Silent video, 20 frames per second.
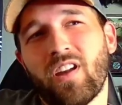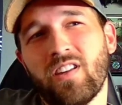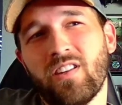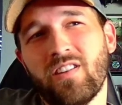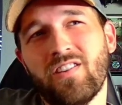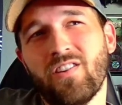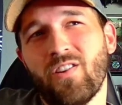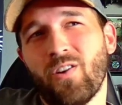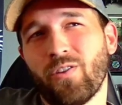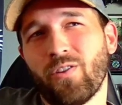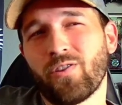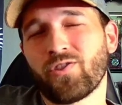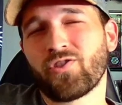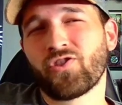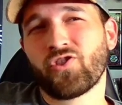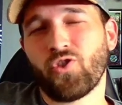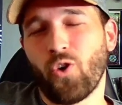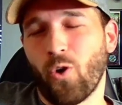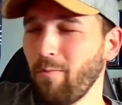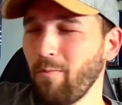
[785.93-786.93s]
there's
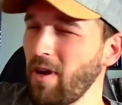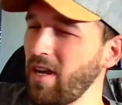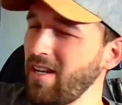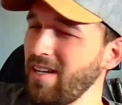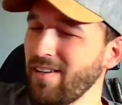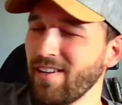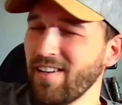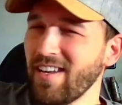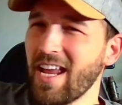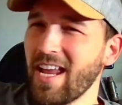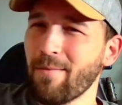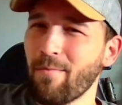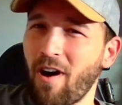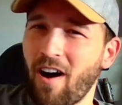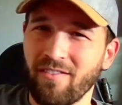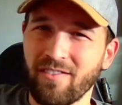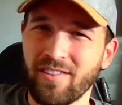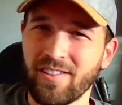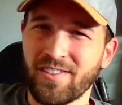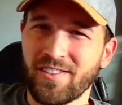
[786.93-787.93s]
so many to name.
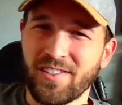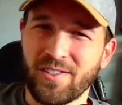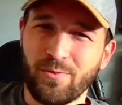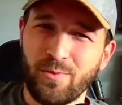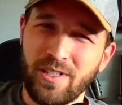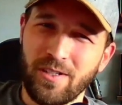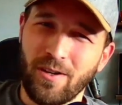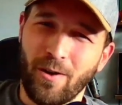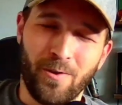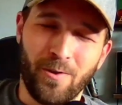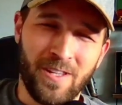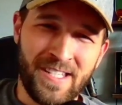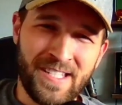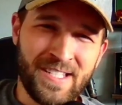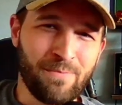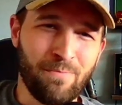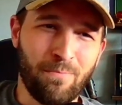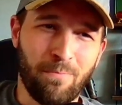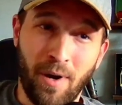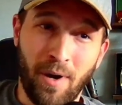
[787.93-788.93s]
Obviously, we know
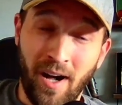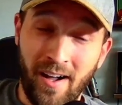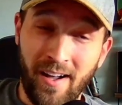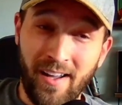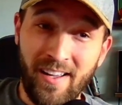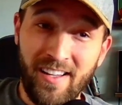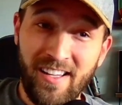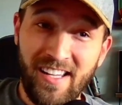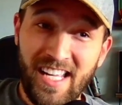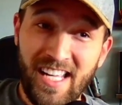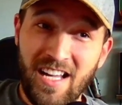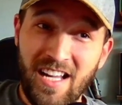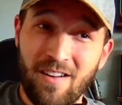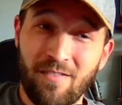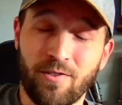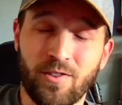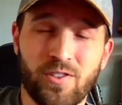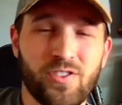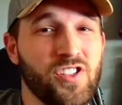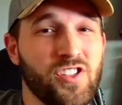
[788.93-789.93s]
this, but
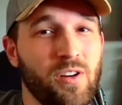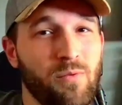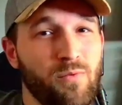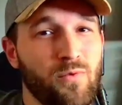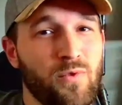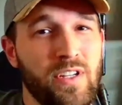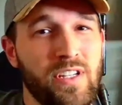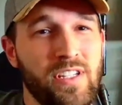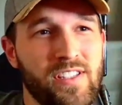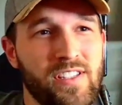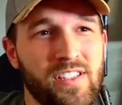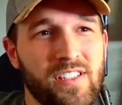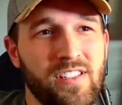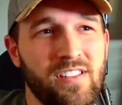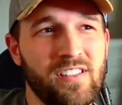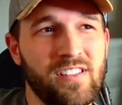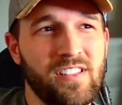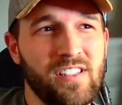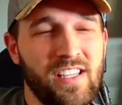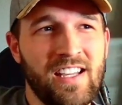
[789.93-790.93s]
for some
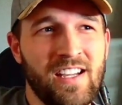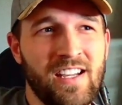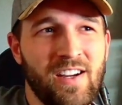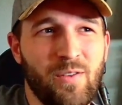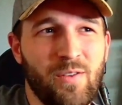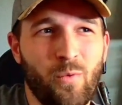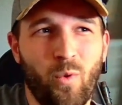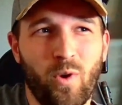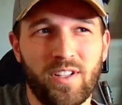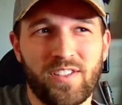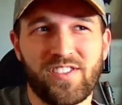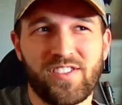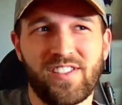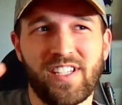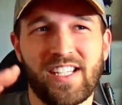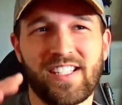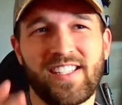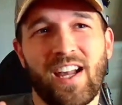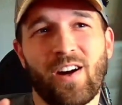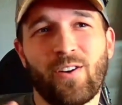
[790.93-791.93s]
reason, what
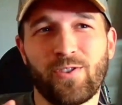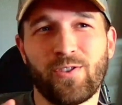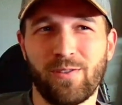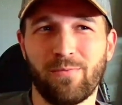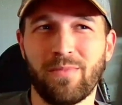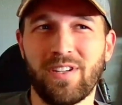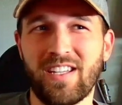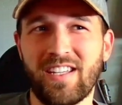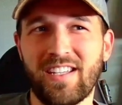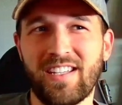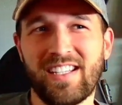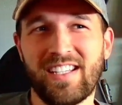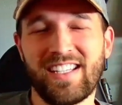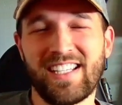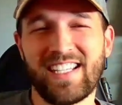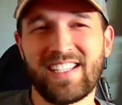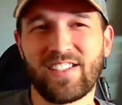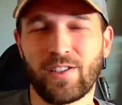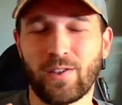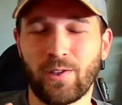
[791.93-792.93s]
sticks out to me
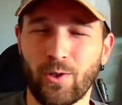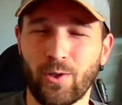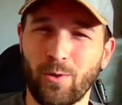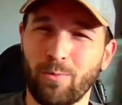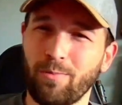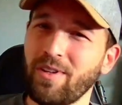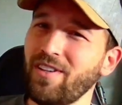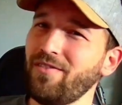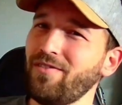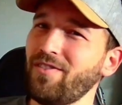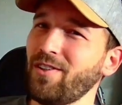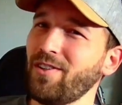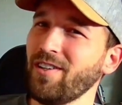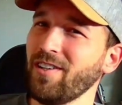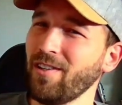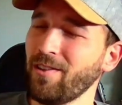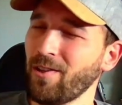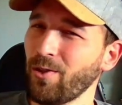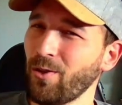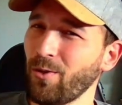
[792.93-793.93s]
is a little bit of
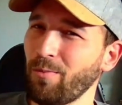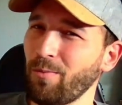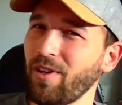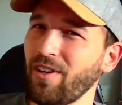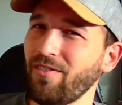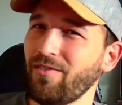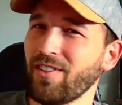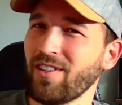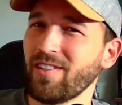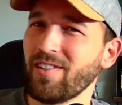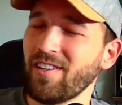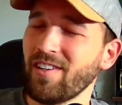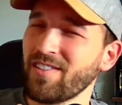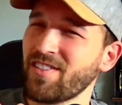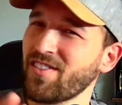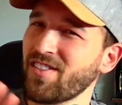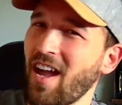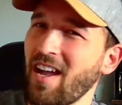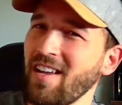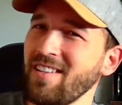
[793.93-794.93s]
a
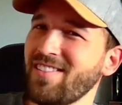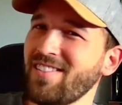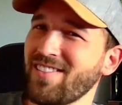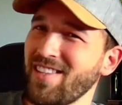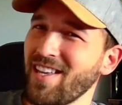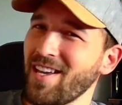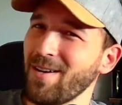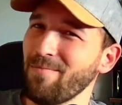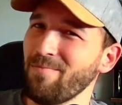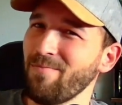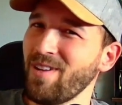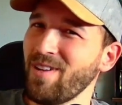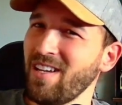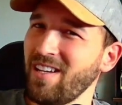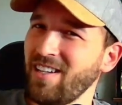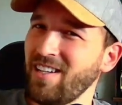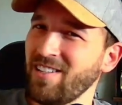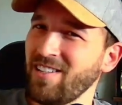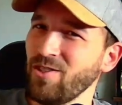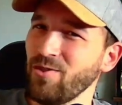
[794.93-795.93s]
sidestep.
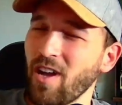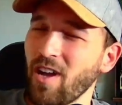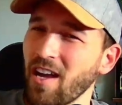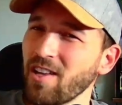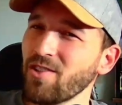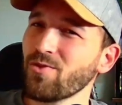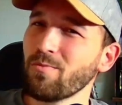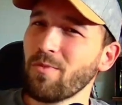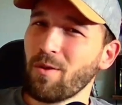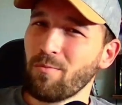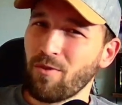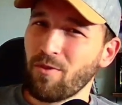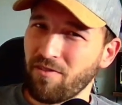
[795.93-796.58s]
You guys remember